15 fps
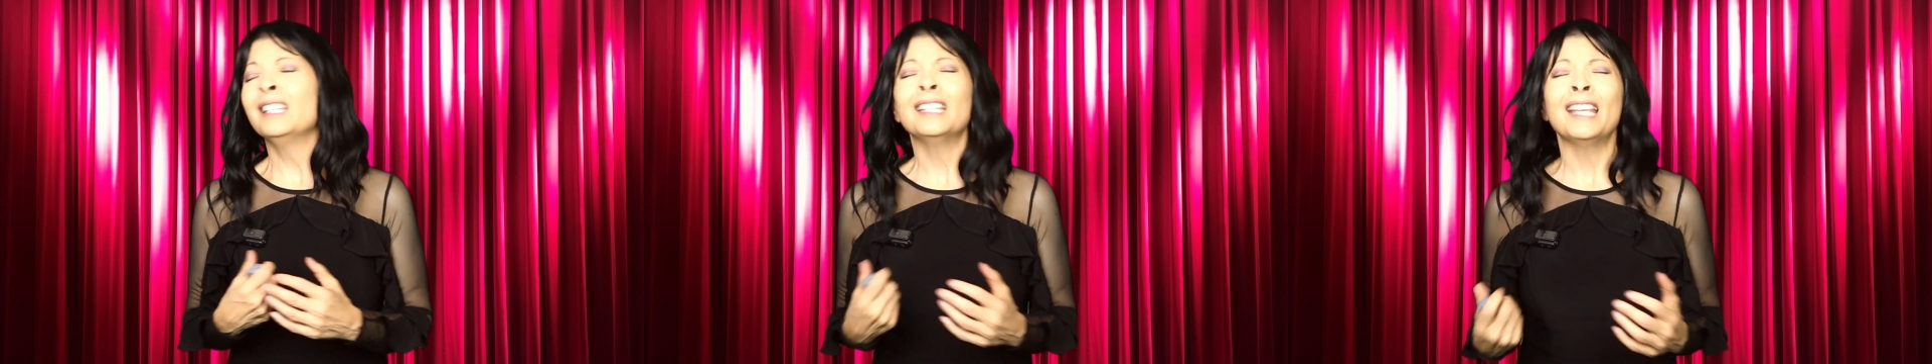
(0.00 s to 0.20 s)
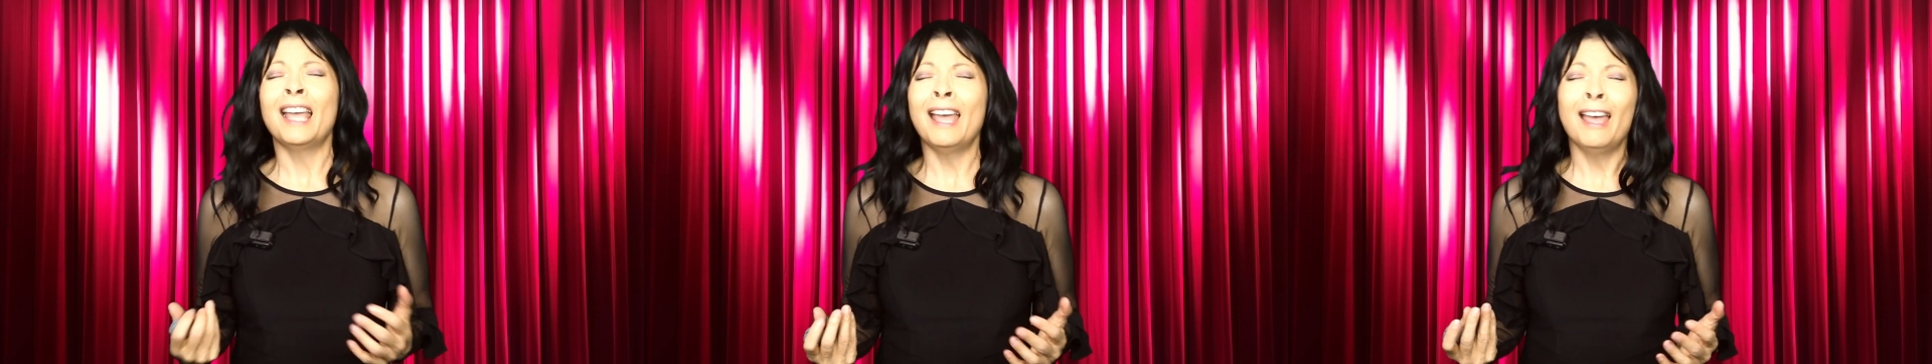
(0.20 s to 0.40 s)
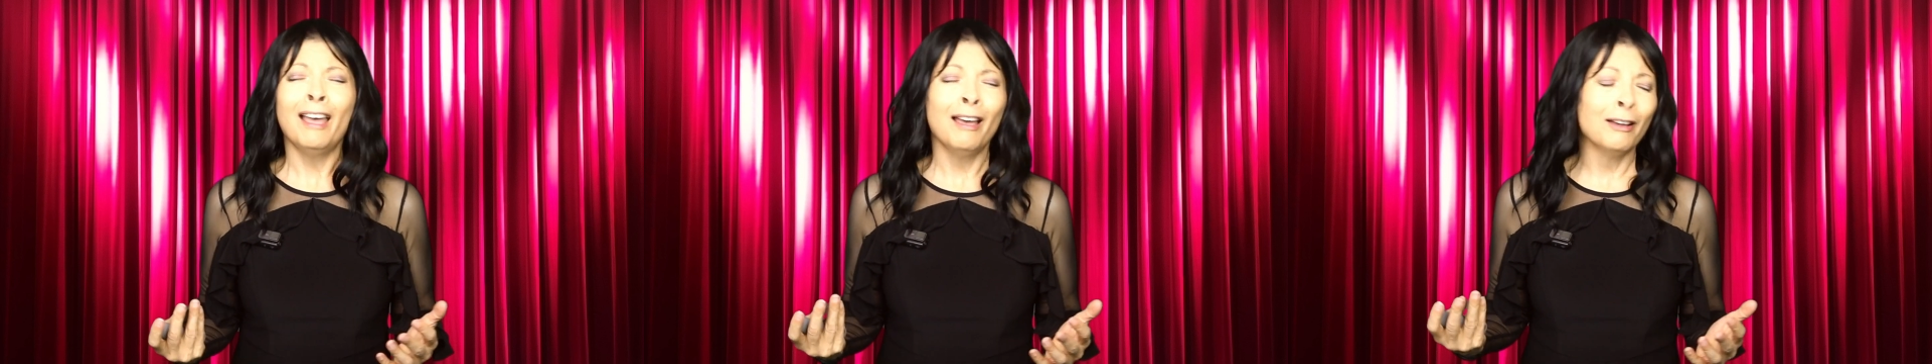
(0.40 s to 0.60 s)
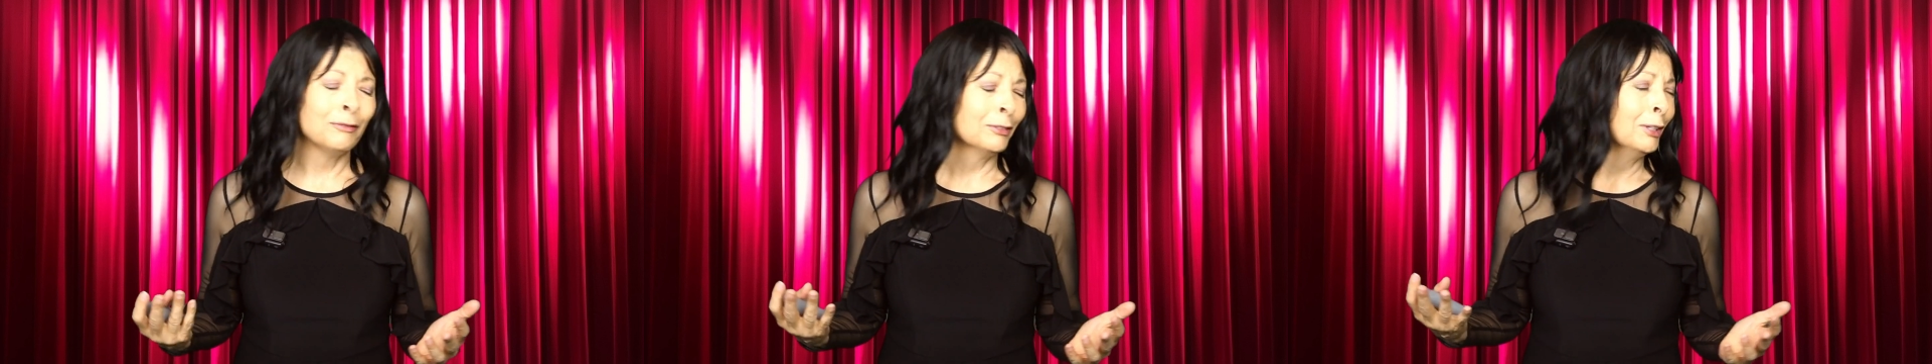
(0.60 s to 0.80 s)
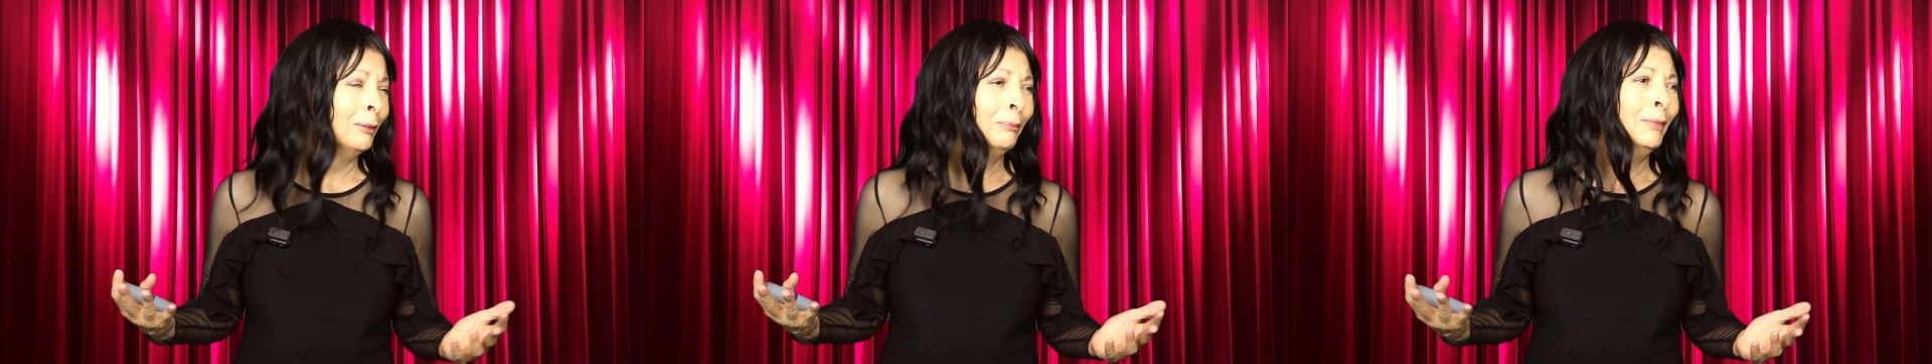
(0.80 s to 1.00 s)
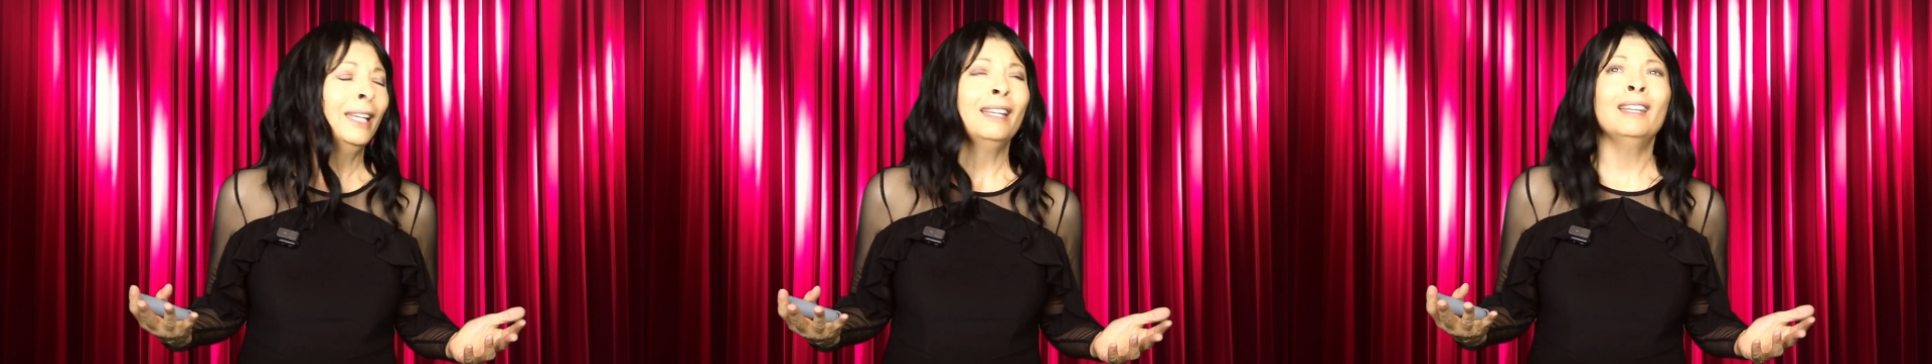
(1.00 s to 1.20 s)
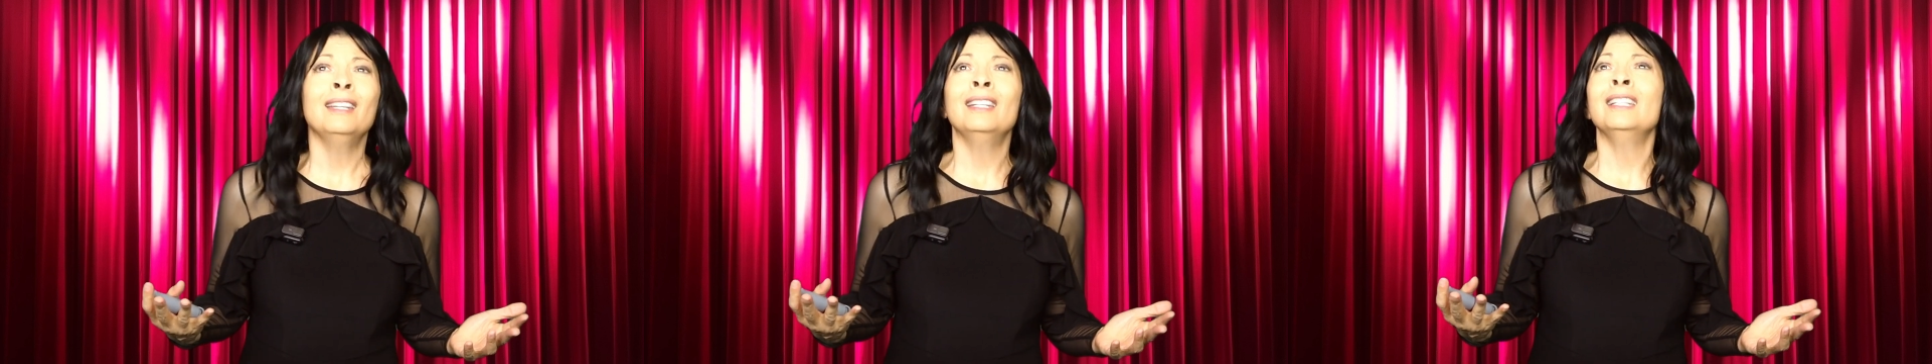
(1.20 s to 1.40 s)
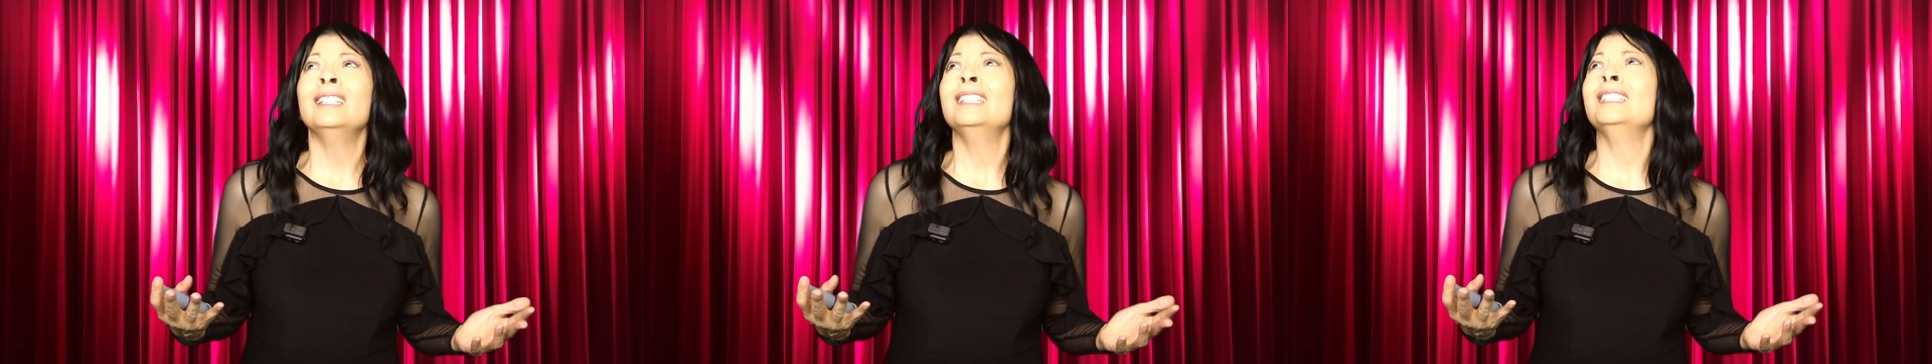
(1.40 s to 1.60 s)
there for
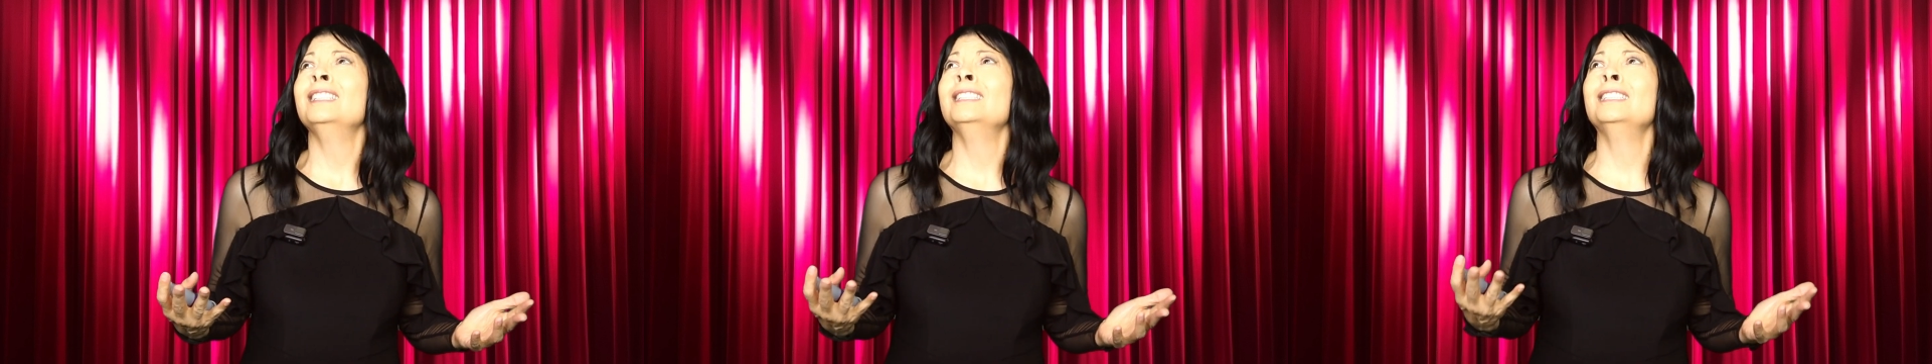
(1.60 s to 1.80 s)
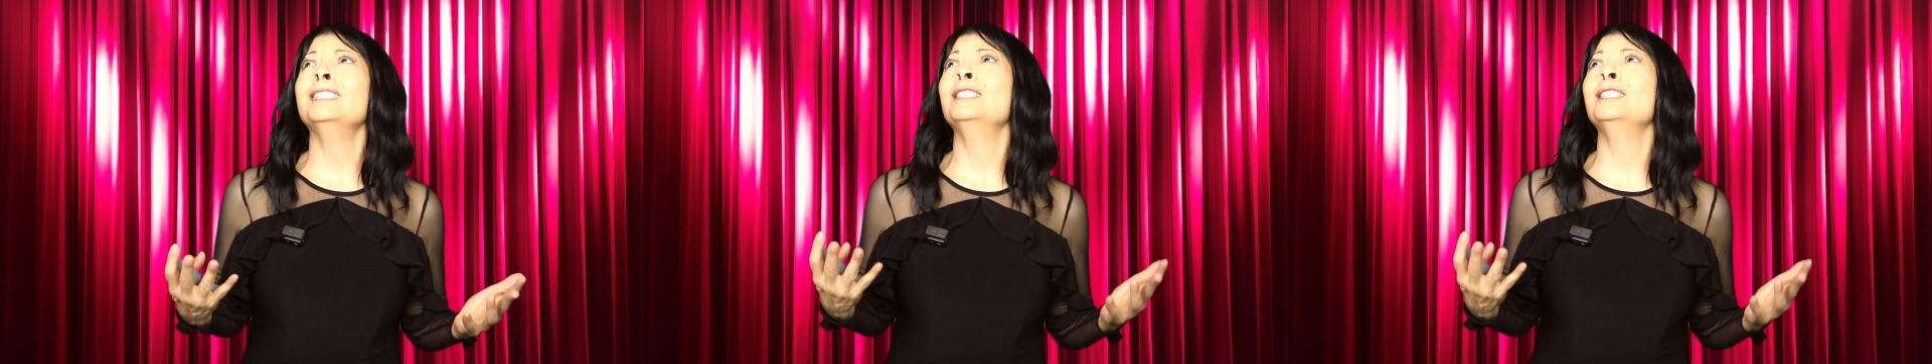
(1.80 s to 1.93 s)
me,